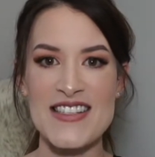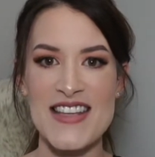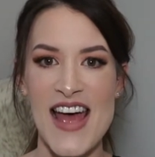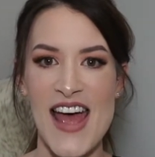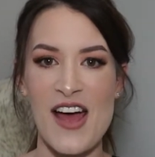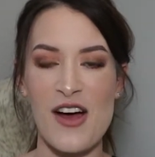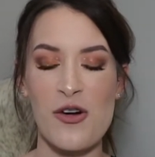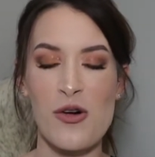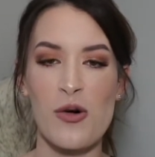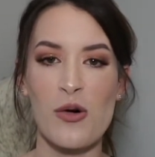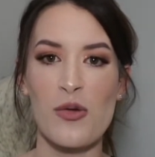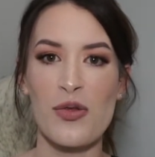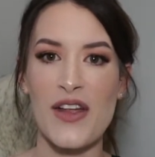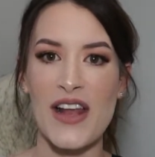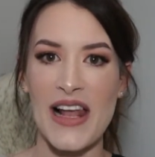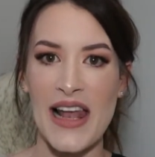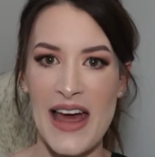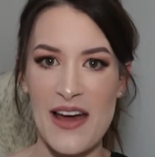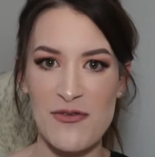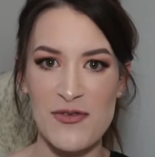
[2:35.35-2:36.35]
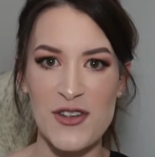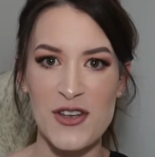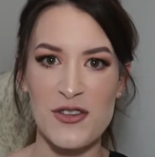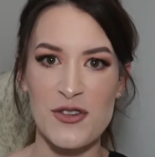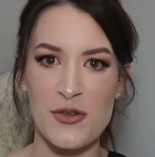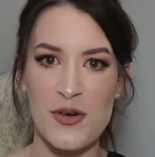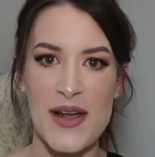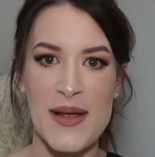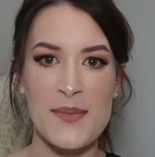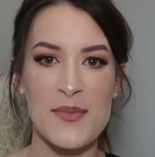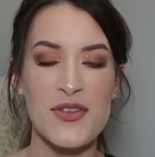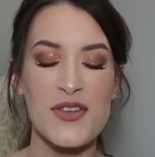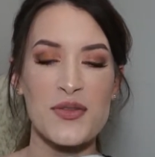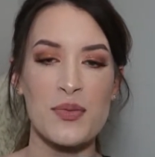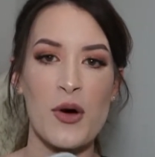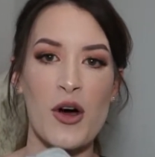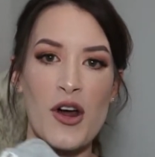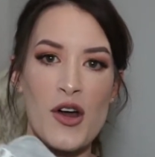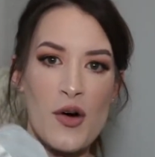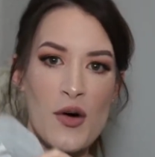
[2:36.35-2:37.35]
they are called the Love to Dream
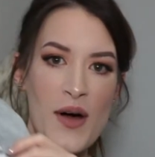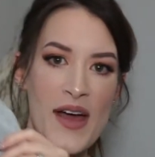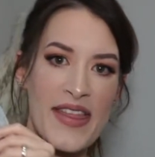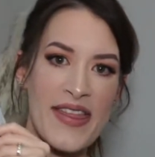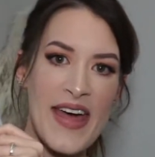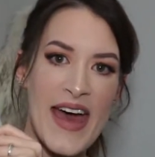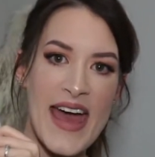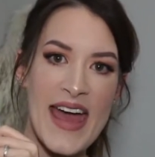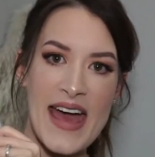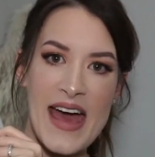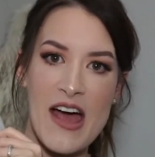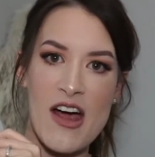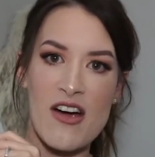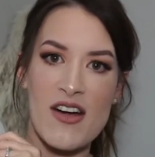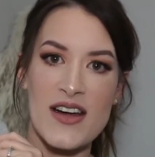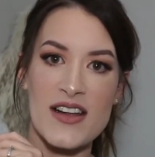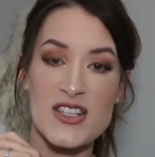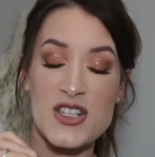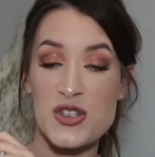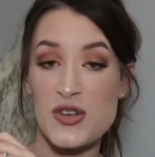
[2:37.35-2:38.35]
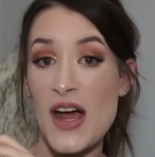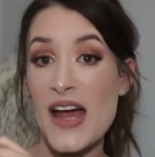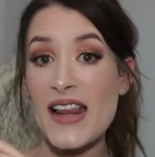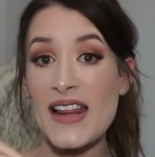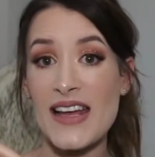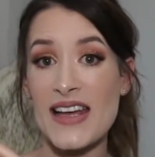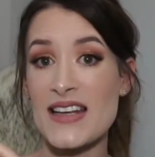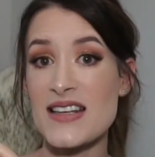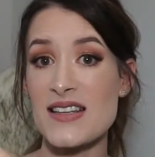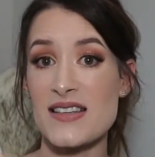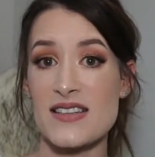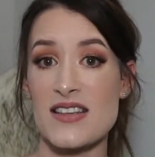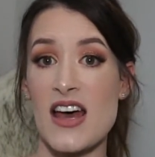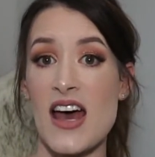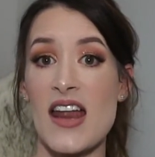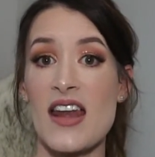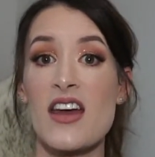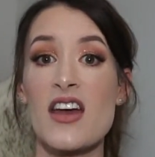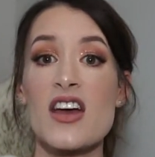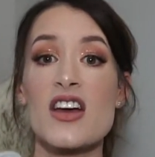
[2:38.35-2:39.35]
Swaddle, and they are an Australian
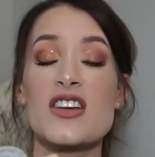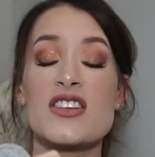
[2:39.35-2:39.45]
design.